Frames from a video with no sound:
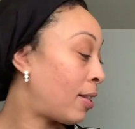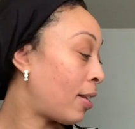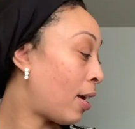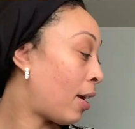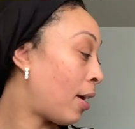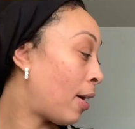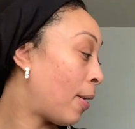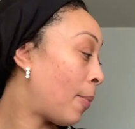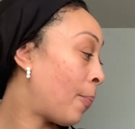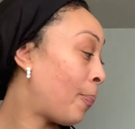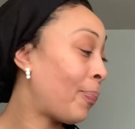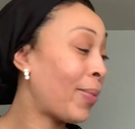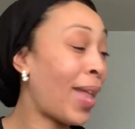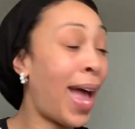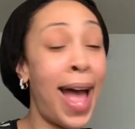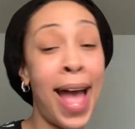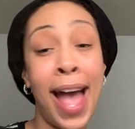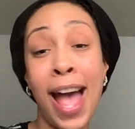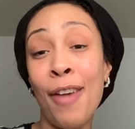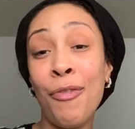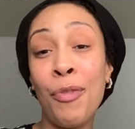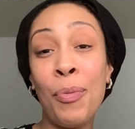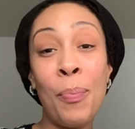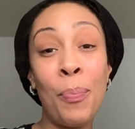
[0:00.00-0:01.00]
I
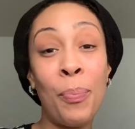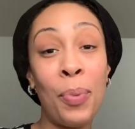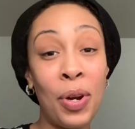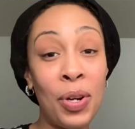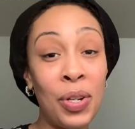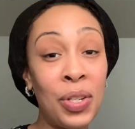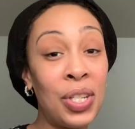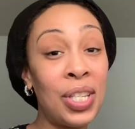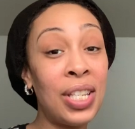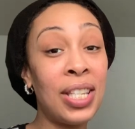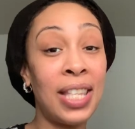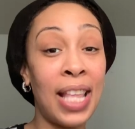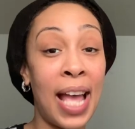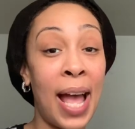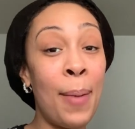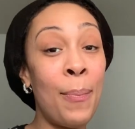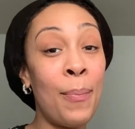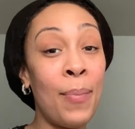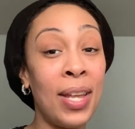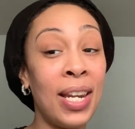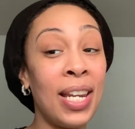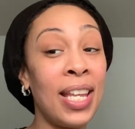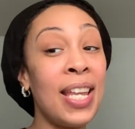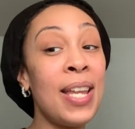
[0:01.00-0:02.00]
haven't purchased that
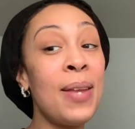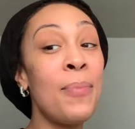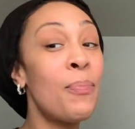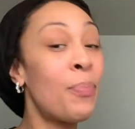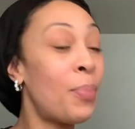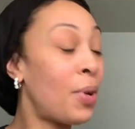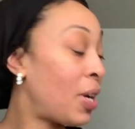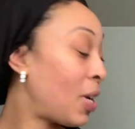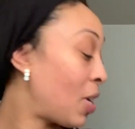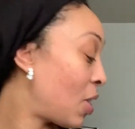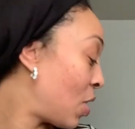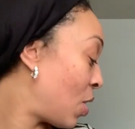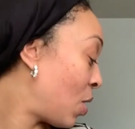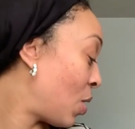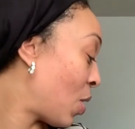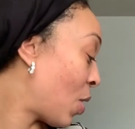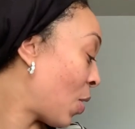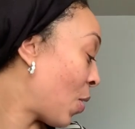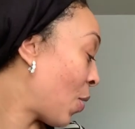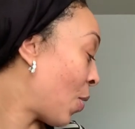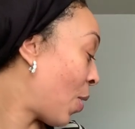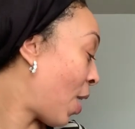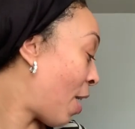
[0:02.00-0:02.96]
many, but you know,